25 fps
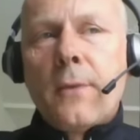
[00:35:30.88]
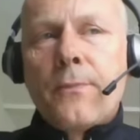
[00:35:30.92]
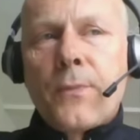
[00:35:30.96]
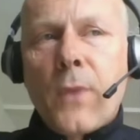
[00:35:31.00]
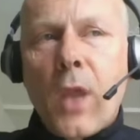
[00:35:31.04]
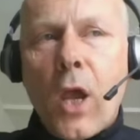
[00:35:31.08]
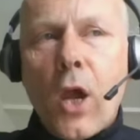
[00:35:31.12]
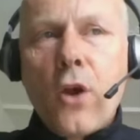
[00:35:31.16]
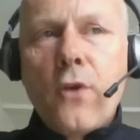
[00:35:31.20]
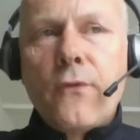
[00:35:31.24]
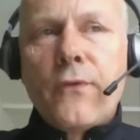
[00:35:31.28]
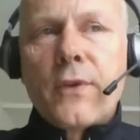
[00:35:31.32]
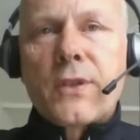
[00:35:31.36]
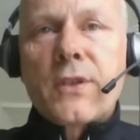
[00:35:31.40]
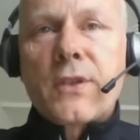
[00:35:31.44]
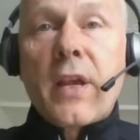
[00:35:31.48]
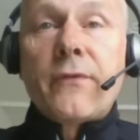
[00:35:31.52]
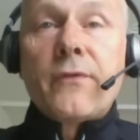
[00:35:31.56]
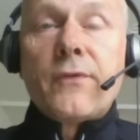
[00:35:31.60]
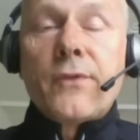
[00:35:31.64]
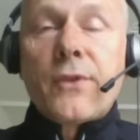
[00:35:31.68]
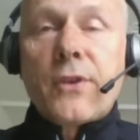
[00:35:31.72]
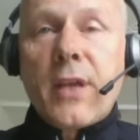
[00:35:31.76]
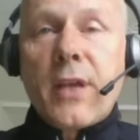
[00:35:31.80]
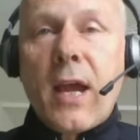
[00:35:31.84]
over
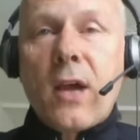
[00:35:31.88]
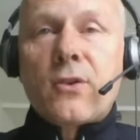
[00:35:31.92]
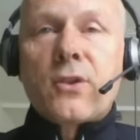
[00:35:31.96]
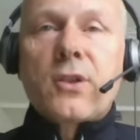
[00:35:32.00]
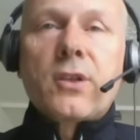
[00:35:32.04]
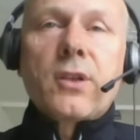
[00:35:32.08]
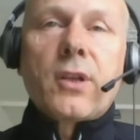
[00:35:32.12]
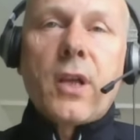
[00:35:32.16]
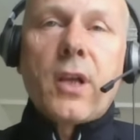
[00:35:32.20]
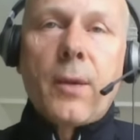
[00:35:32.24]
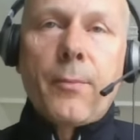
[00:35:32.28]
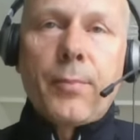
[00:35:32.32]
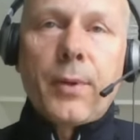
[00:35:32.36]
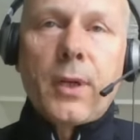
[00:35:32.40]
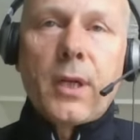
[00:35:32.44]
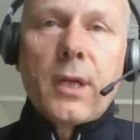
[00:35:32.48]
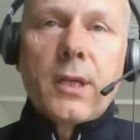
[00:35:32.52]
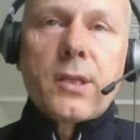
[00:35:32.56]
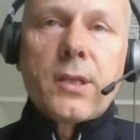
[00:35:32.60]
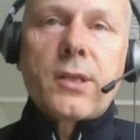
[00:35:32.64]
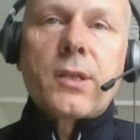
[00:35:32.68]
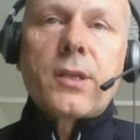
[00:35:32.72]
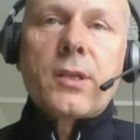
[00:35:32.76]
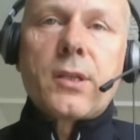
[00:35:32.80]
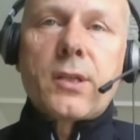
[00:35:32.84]
7,000
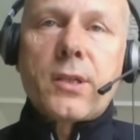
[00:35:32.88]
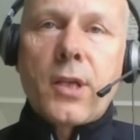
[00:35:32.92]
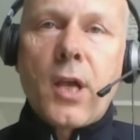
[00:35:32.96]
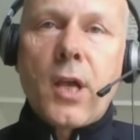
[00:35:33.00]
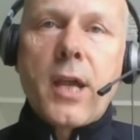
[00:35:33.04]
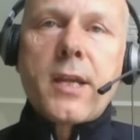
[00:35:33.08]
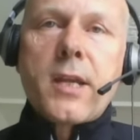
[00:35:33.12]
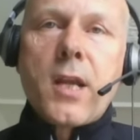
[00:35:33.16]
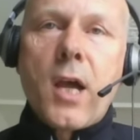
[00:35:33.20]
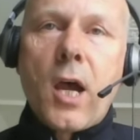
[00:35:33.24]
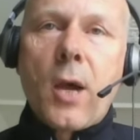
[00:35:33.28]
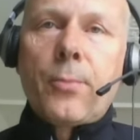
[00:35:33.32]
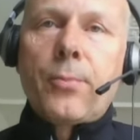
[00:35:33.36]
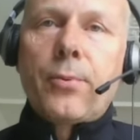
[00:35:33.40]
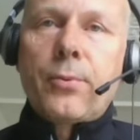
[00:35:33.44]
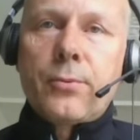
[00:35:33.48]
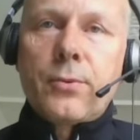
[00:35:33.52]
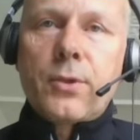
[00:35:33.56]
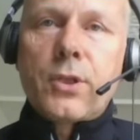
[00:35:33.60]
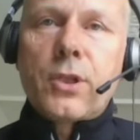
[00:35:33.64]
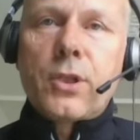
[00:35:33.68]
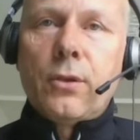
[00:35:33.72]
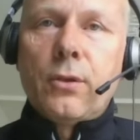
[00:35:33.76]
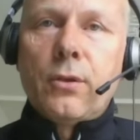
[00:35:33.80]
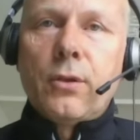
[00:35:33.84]
companies signed up
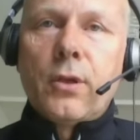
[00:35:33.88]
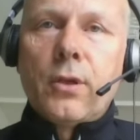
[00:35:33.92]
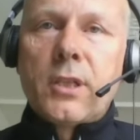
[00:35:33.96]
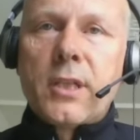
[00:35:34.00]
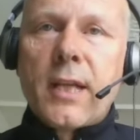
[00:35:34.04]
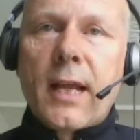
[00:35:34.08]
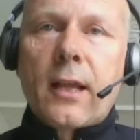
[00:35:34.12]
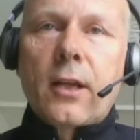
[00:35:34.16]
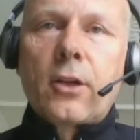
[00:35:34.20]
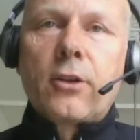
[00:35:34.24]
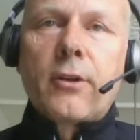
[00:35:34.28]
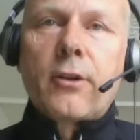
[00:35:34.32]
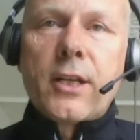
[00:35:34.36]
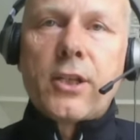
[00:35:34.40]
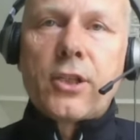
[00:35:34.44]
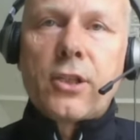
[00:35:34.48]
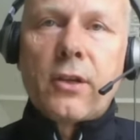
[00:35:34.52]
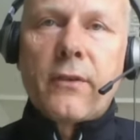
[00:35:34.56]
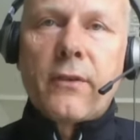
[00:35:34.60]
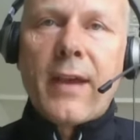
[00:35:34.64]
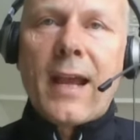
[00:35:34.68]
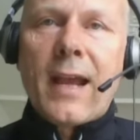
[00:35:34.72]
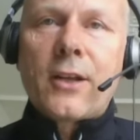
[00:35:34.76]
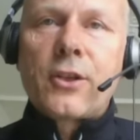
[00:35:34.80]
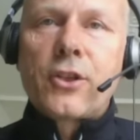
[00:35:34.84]
to a
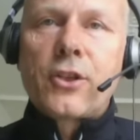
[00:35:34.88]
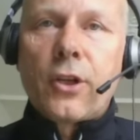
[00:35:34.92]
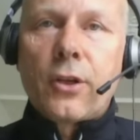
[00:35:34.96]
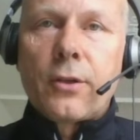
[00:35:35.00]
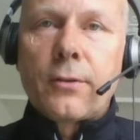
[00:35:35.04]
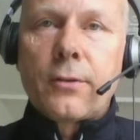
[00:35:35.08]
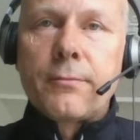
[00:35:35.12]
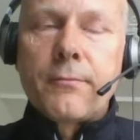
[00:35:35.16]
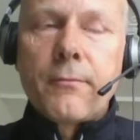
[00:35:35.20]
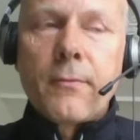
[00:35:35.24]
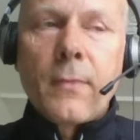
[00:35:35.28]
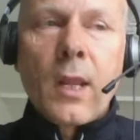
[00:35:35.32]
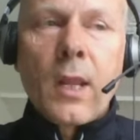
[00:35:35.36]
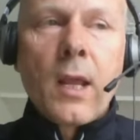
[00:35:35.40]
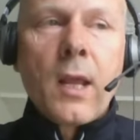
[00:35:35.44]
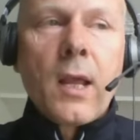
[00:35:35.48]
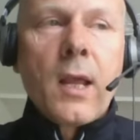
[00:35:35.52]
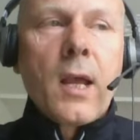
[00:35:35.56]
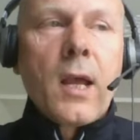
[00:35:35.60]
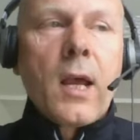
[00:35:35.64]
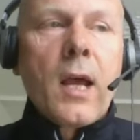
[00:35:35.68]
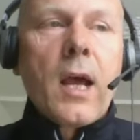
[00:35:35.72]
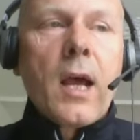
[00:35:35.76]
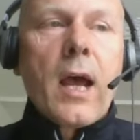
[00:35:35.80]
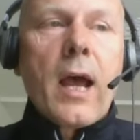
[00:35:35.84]
declaration of action.
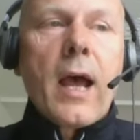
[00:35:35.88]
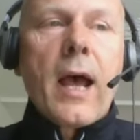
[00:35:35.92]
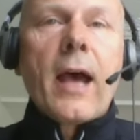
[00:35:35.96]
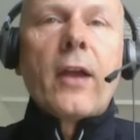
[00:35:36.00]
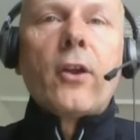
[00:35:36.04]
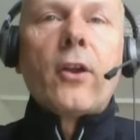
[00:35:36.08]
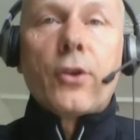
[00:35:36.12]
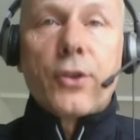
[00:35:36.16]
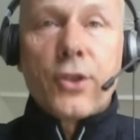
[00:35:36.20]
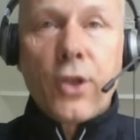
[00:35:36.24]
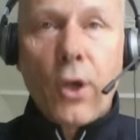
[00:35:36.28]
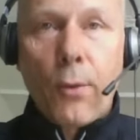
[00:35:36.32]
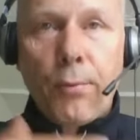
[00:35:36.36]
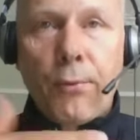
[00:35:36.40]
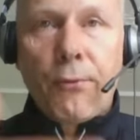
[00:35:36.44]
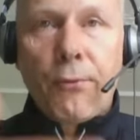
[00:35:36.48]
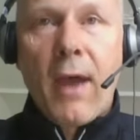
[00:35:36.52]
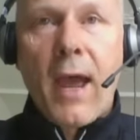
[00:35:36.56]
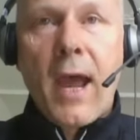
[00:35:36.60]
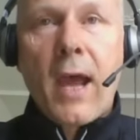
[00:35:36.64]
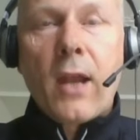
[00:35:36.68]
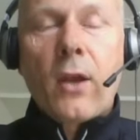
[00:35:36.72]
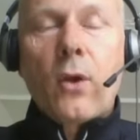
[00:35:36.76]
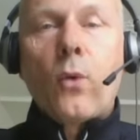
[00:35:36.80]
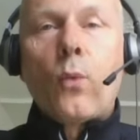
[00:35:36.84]
And on top of
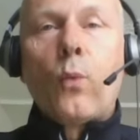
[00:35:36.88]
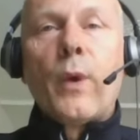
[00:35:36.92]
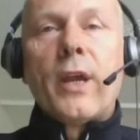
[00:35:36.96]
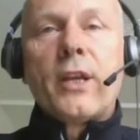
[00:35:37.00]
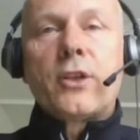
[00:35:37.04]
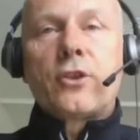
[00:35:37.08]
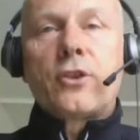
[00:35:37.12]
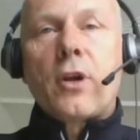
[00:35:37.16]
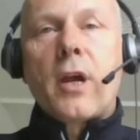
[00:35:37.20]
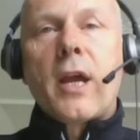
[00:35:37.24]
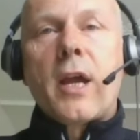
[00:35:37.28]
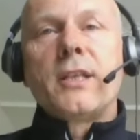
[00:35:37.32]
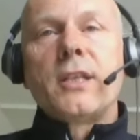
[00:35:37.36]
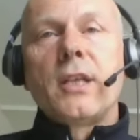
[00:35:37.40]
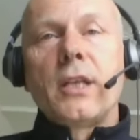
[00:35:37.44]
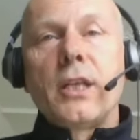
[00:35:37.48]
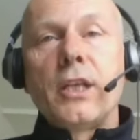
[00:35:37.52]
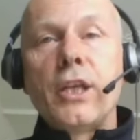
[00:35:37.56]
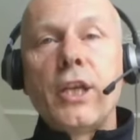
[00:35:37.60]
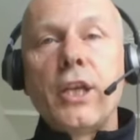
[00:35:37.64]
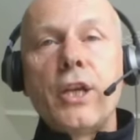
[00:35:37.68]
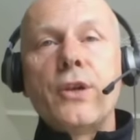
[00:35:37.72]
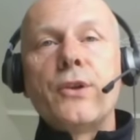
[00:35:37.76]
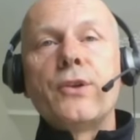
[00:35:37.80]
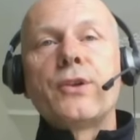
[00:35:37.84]
that, we're trying to
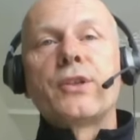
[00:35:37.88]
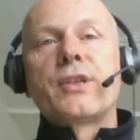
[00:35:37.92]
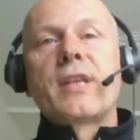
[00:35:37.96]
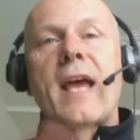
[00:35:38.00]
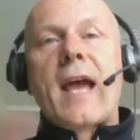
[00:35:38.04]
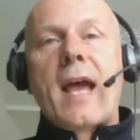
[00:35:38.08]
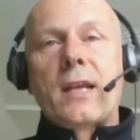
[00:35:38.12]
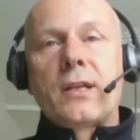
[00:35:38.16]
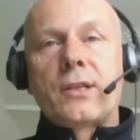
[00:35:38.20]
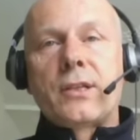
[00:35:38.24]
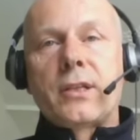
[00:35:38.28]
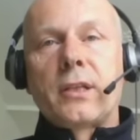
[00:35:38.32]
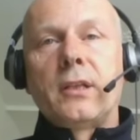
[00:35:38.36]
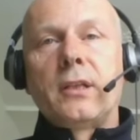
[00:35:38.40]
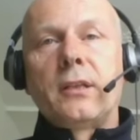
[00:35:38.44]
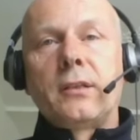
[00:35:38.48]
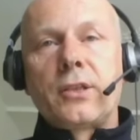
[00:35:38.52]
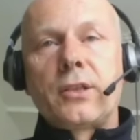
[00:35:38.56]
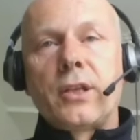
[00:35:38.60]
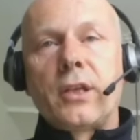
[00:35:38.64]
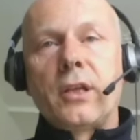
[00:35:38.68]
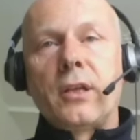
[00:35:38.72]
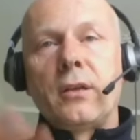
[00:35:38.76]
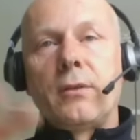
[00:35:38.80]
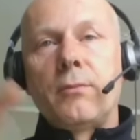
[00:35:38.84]
use that
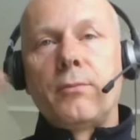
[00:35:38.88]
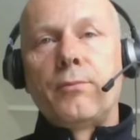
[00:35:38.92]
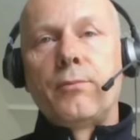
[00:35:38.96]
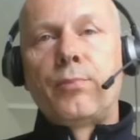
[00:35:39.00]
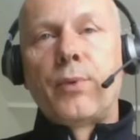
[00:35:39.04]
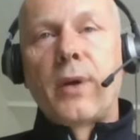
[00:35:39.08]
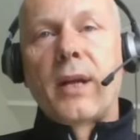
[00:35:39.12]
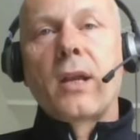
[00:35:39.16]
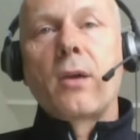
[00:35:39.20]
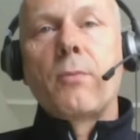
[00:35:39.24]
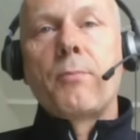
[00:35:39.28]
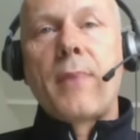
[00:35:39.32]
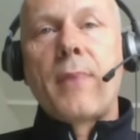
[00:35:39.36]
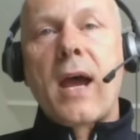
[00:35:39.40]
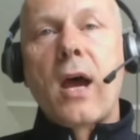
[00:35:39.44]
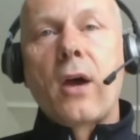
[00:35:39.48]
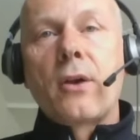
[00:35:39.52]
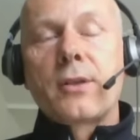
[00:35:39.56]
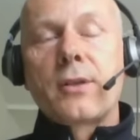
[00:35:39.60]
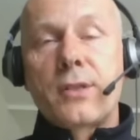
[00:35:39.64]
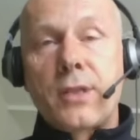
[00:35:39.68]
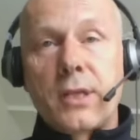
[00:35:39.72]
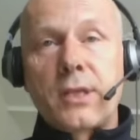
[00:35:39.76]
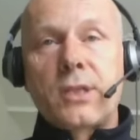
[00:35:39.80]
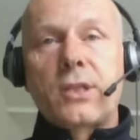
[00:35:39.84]
to bring
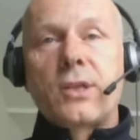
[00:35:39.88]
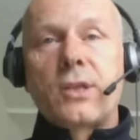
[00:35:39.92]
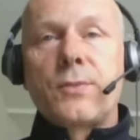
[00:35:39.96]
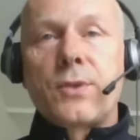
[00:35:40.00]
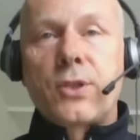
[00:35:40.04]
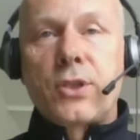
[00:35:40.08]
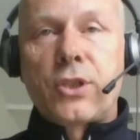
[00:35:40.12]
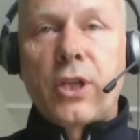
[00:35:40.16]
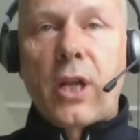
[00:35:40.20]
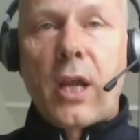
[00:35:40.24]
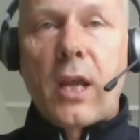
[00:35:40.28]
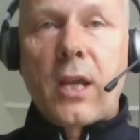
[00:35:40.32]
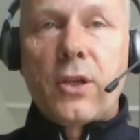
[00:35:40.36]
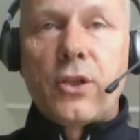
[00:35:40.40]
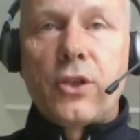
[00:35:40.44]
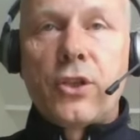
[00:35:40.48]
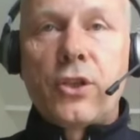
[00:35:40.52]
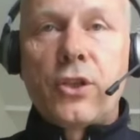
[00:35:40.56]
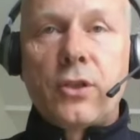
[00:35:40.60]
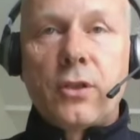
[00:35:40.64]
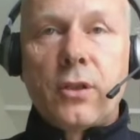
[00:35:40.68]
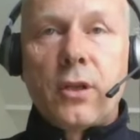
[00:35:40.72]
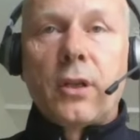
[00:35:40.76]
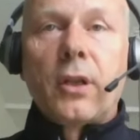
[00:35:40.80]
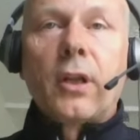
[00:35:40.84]
about systems
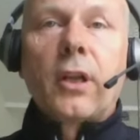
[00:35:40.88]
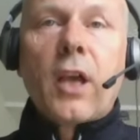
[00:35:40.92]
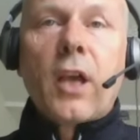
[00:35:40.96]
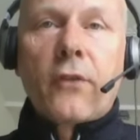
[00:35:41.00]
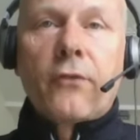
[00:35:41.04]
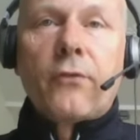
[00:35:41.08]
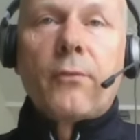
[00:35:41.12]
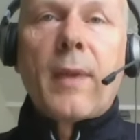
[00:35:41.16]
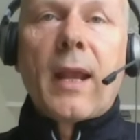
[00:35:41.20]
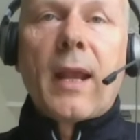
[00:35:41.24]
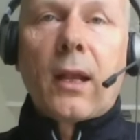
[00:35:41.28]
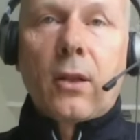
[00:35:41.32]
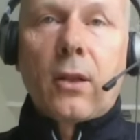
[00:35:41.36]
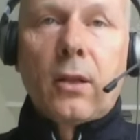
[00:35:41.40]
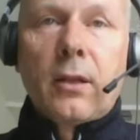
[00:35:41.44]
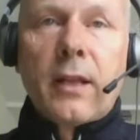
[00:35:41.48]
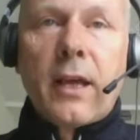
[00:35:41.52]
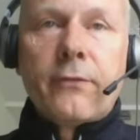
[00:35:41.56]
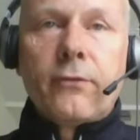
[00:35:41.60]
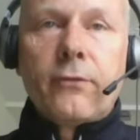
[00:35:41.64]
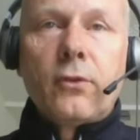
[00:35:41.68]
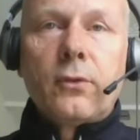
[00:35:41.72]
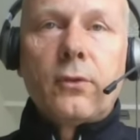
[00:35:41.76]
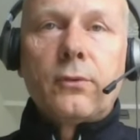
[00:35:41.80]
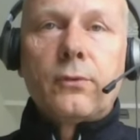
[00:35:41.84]
change at a governmental
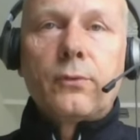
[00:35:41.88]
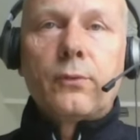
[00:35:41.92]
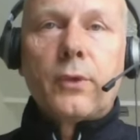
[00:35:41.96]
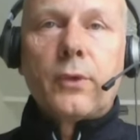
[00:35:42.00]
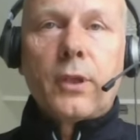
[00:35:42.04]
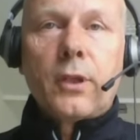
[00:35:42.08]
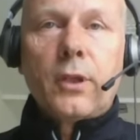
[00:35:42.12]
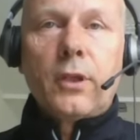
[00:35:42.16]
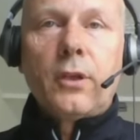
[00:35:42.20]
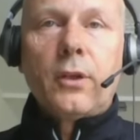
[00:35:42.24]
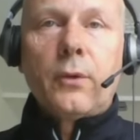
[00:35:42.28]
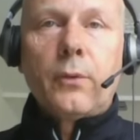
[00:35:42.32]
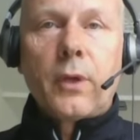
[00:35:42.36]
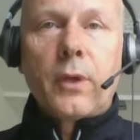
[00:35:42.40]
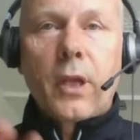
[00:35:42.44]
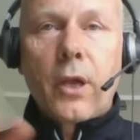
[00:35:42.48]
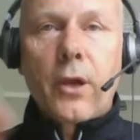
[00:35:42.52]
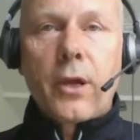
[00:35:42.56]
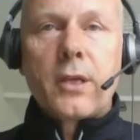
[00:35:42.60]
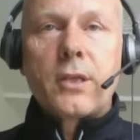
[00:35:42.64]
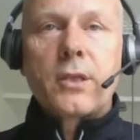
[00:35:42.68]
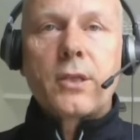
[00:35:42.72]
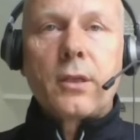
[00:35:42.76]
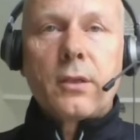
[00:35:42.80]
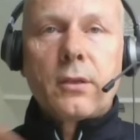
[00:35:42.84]
level. We're
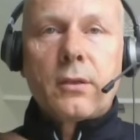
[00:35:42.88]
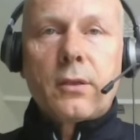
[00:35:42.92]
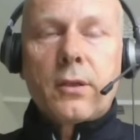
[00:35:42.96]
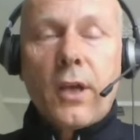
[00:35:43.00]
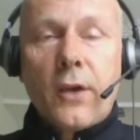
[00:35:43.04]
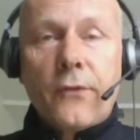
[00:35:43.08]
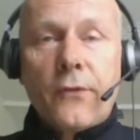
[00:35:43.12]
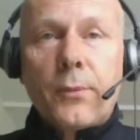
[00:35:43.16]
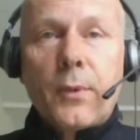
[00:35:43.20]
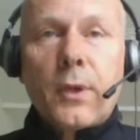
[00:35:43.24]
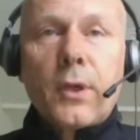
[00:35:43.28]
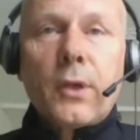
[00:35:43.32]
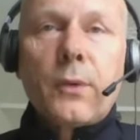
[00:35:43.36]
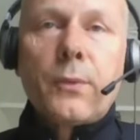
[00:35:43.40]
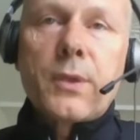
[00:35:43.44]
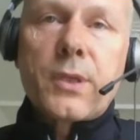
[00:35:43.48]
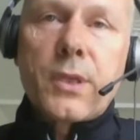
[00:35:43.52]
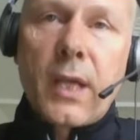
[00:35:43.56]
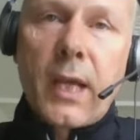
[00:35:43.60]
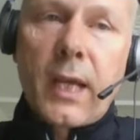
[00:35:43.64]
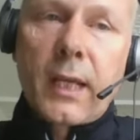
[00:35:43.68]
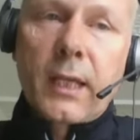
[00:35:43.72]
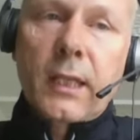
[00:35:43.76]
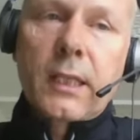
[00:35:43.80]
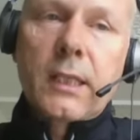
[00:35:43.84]
going to government, we're
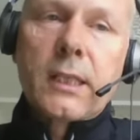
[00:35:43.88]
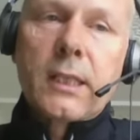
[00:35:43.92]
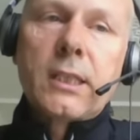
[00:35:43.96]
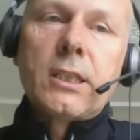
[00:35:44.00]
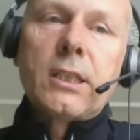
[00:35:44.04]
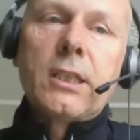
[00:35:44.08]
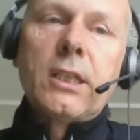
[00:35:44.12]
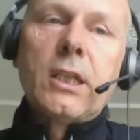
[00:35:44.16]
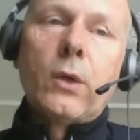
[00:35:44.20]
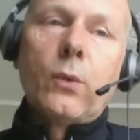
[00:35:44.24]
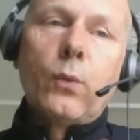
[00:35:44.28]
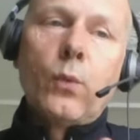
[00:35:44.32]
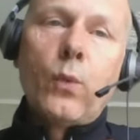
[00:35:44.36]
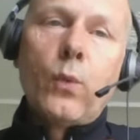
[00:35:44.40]
saying that